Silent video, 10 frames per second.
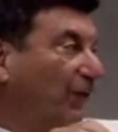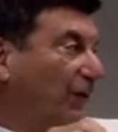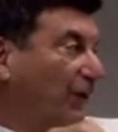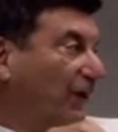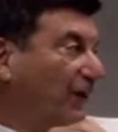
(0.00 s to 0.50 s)

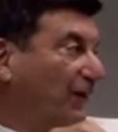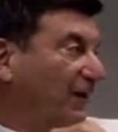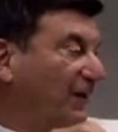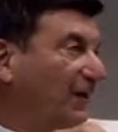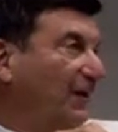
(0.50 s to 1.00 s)
hurricane,
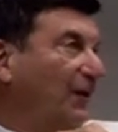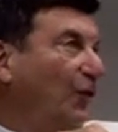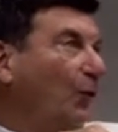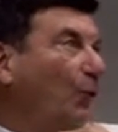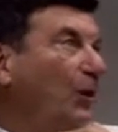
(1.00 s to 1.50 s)

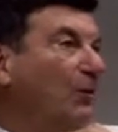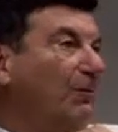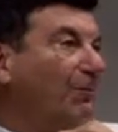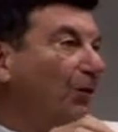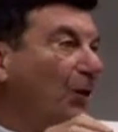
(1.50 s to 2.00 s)
we were
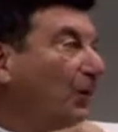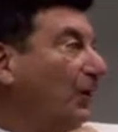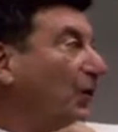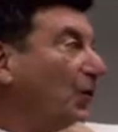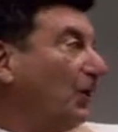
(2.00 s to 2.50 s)
blowing
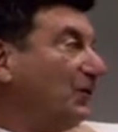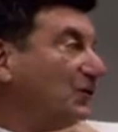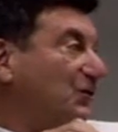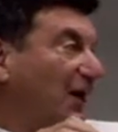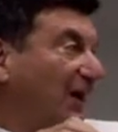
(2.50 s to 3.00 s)
and going at
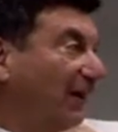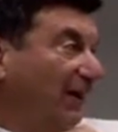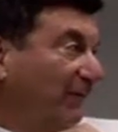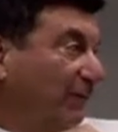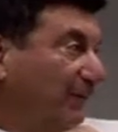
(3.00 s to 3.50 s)
such a high
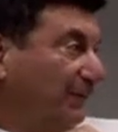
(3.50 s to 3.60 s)
level.